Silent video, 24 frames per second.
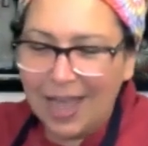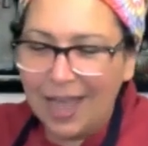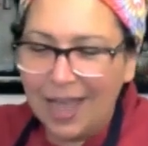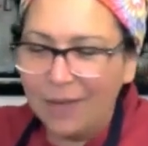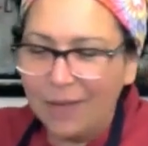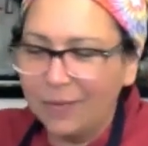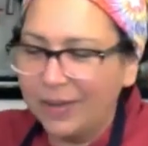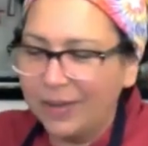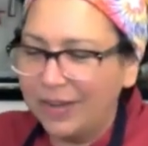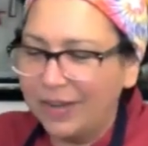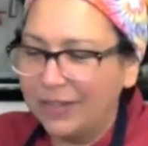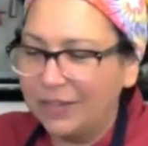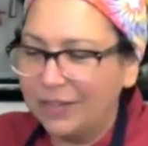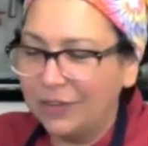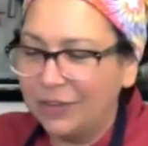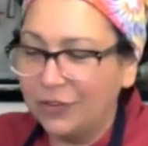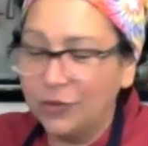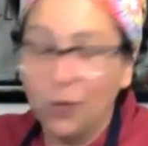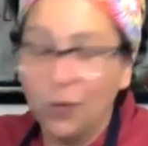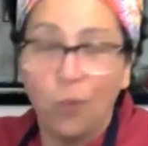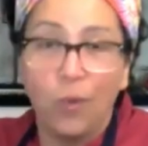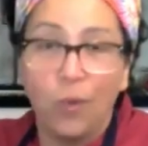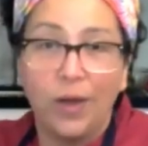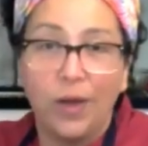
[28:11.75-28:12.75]
I want to
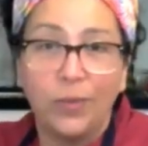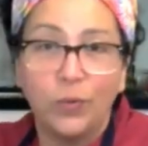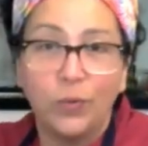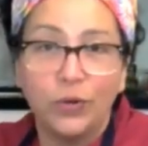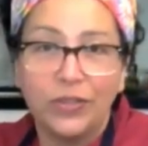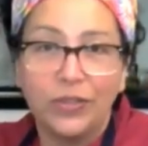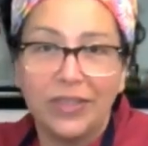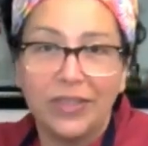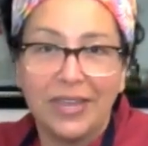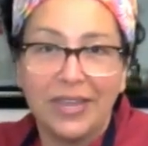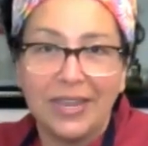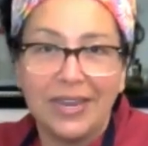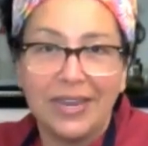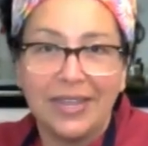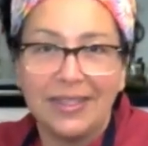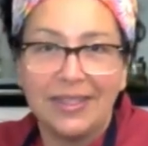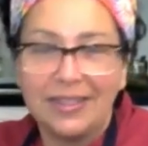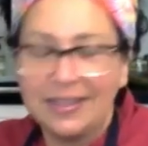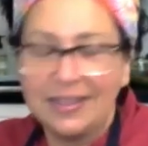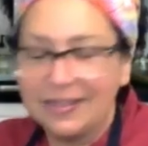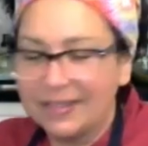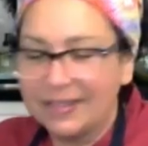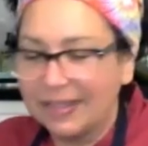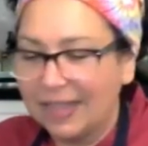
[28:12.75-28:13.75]
teach you one more thing
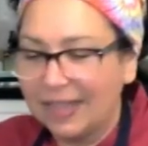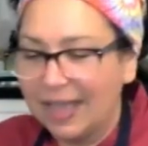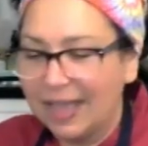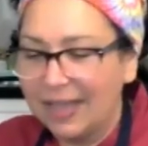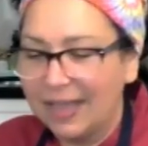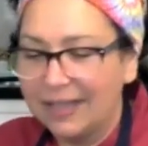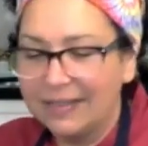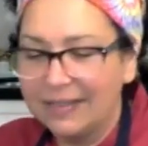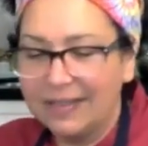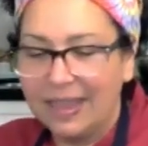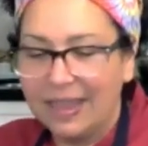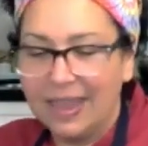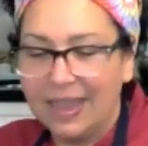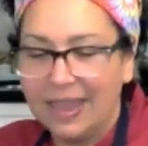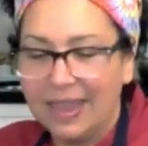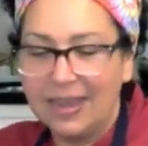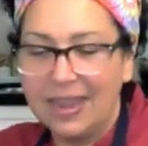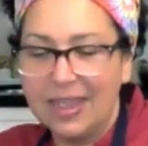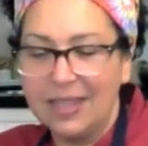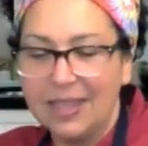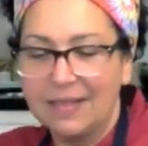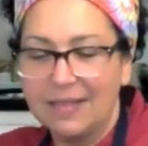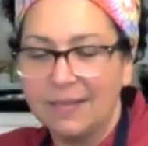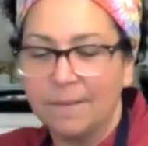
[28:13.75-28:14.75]
in this class, and
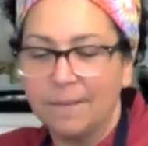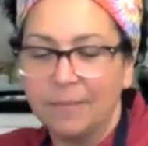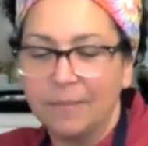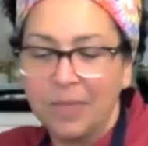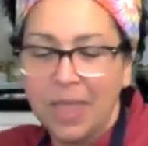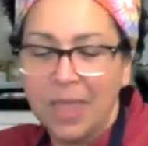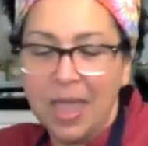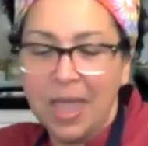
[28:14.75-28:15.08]
it is